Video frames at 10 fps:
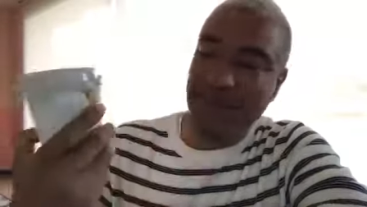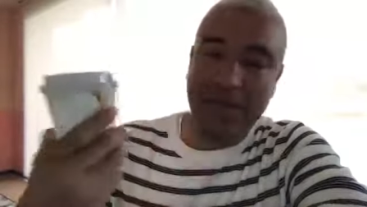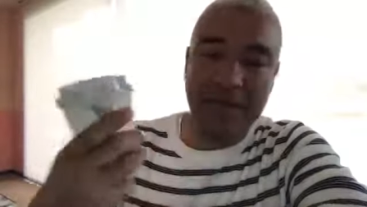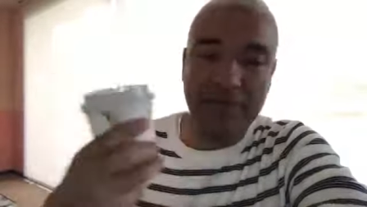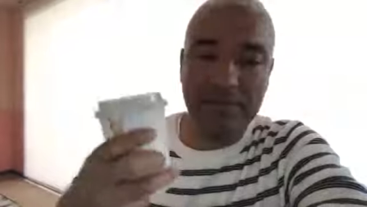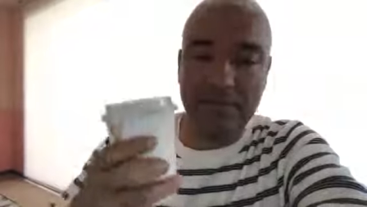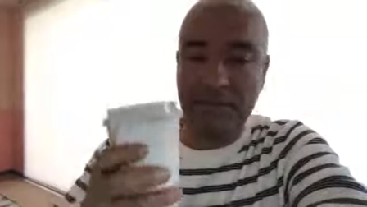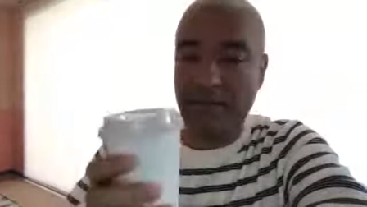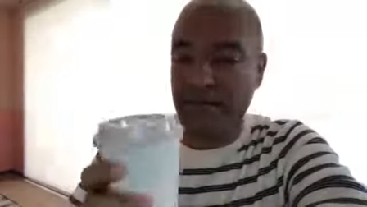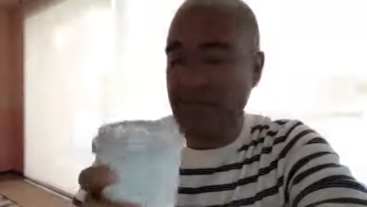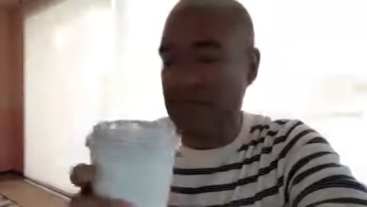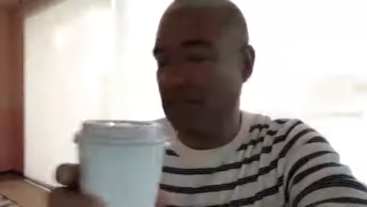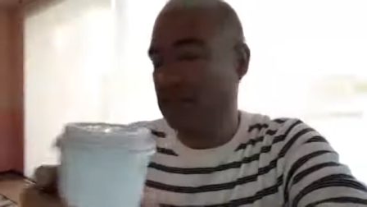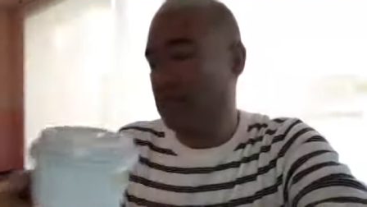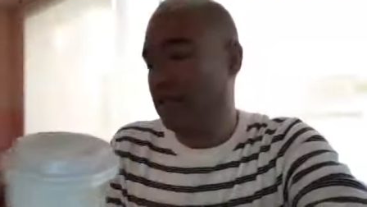wow, coffee is
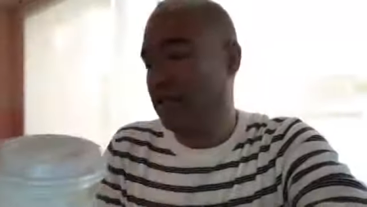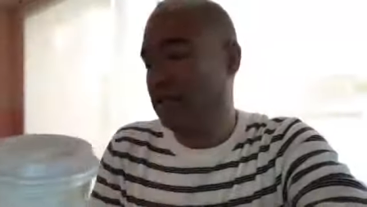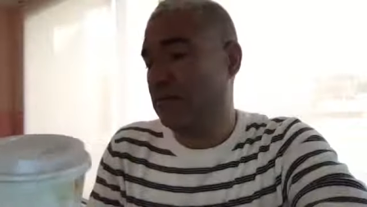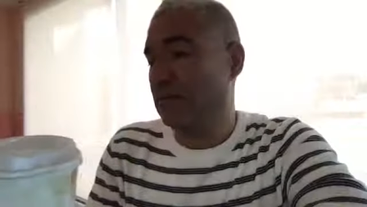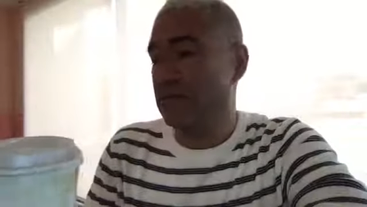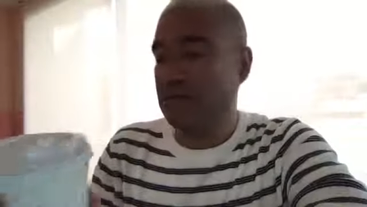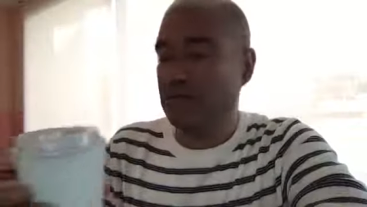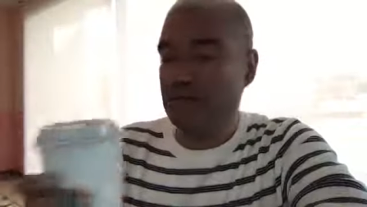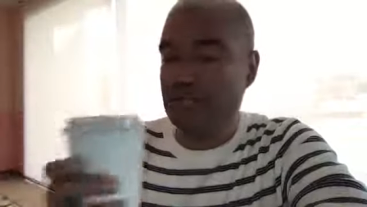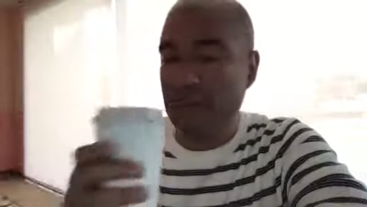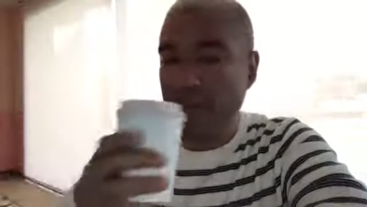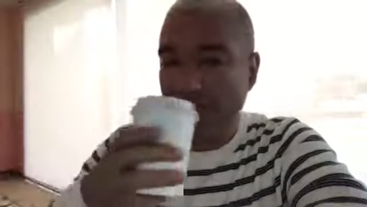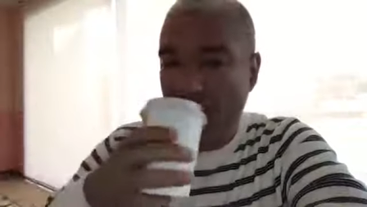a little like messy.